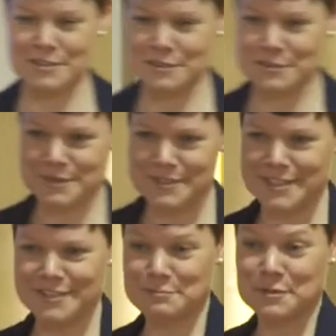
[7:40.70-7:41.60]
to the Royal
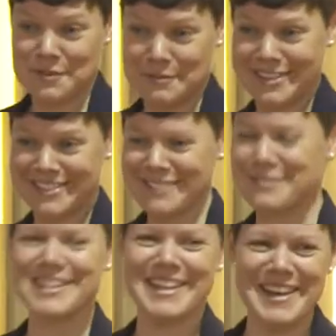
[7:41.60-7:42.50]
Society of Portrait Painters
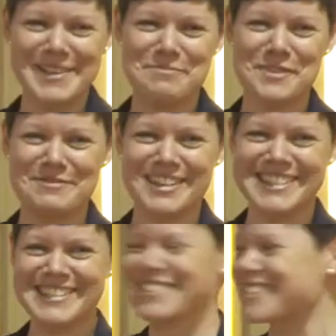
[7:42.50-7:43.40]
for the year
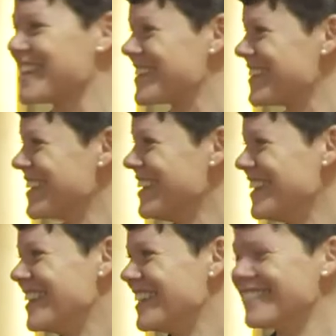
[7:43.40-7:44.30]
previous, which I thought
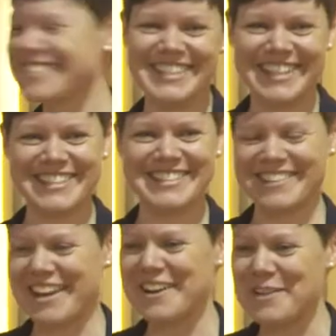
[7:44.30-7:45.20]
was a nice
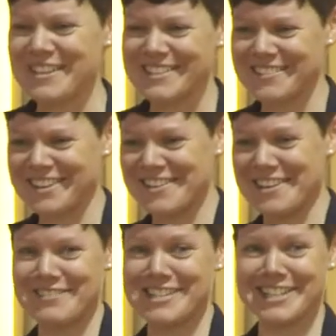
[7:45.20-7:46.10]
try. I hope that's not the
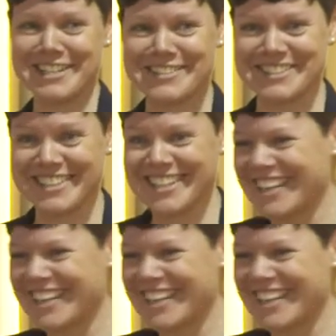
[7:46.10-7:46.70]
only reason I got in,